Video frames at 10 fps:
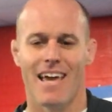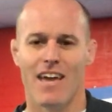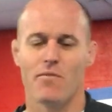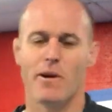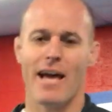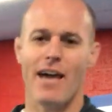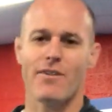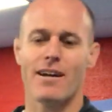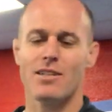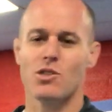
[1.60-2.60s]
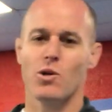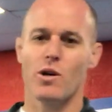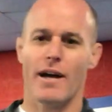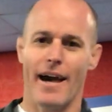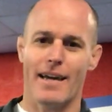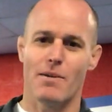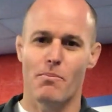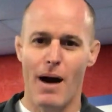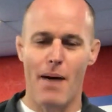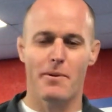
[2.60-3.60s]
Hey everybody, how you guys doing? I
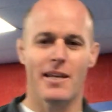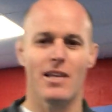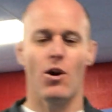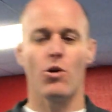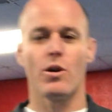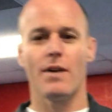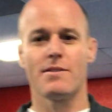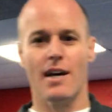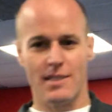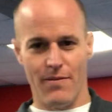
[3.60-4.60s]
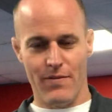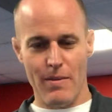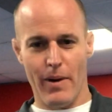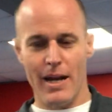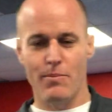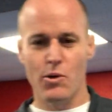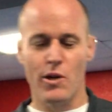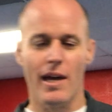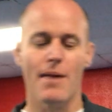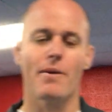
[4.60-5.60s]
am Bobby Dean, owner of Tustin Fit Body
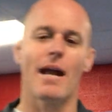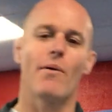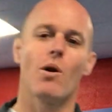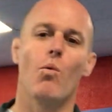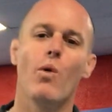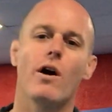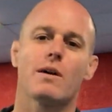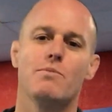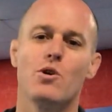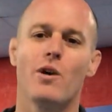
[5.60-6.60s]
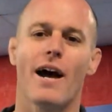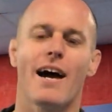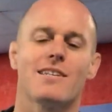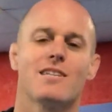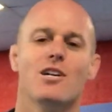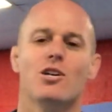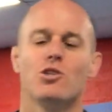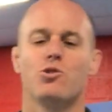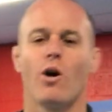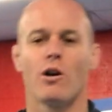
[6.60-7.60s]
Bootcamp, and I want to welcome you guys
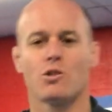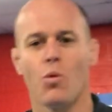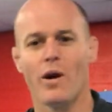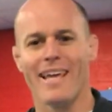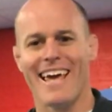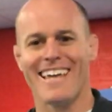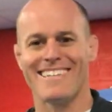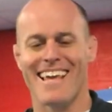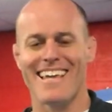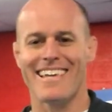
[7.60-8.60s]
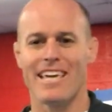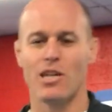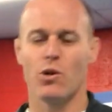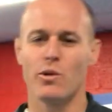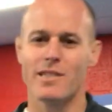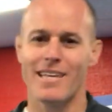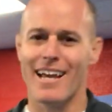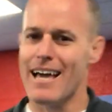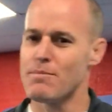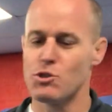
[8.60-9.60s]
to our 28-day keto
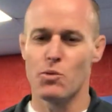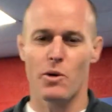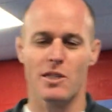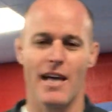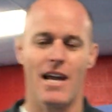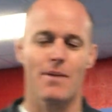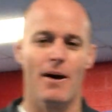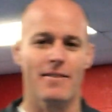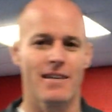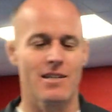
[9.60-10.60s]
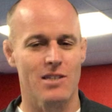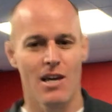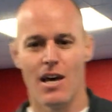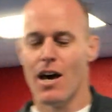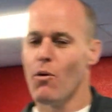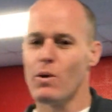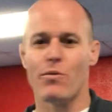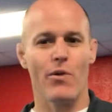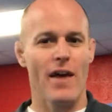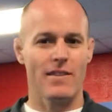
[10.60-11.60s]
reset. I am super excited about this.
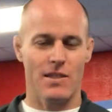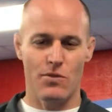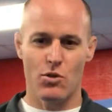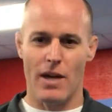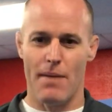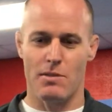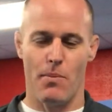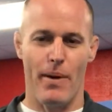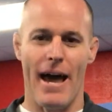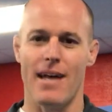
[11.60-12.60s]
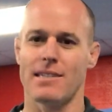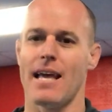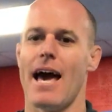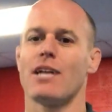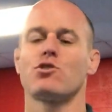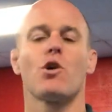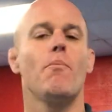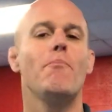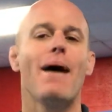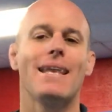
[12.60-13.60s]
We've ran this a few times in the past and had
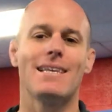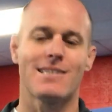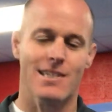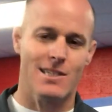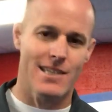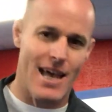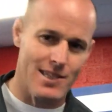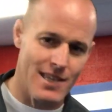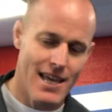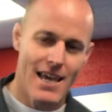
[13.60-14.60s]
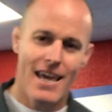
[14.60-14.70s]
tremendous success,